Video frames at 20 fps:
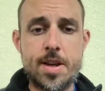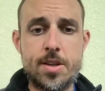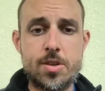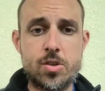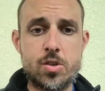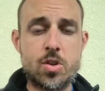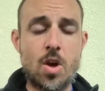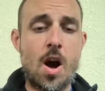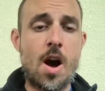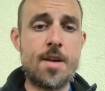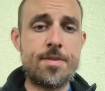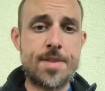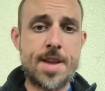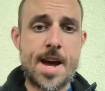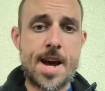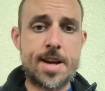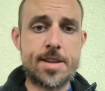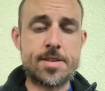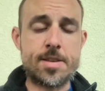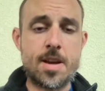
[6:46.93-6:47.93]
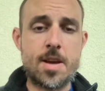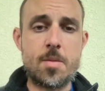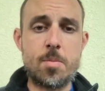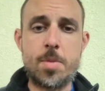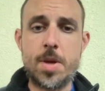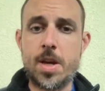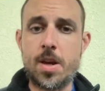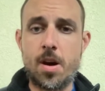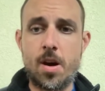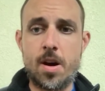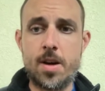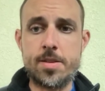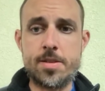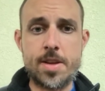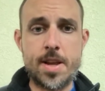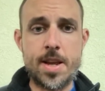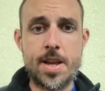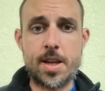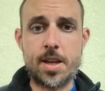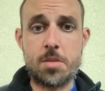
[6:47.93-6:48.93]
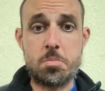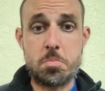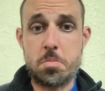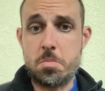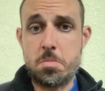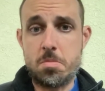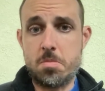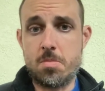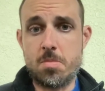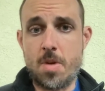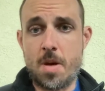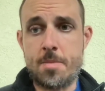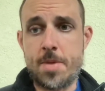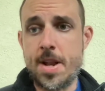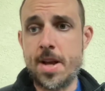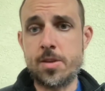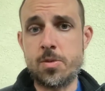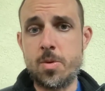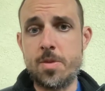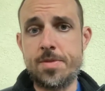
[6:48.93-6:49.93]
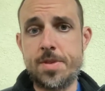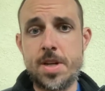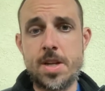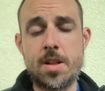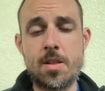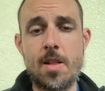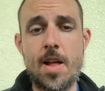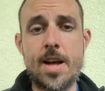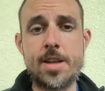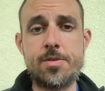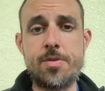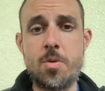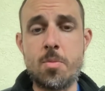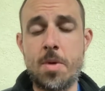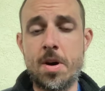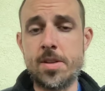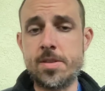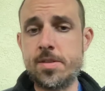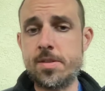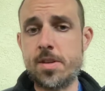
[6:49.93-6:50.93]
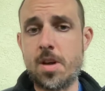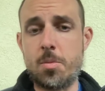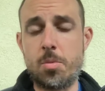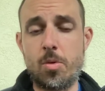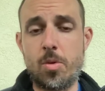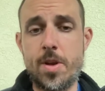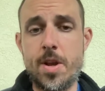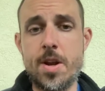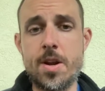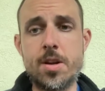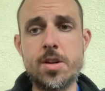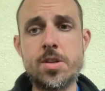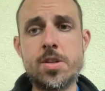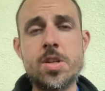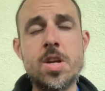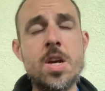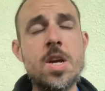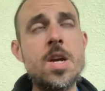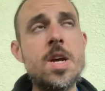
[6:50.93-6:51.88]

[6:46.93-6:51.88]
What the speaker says: soft asset because as we've seen in the last few months, couple of years,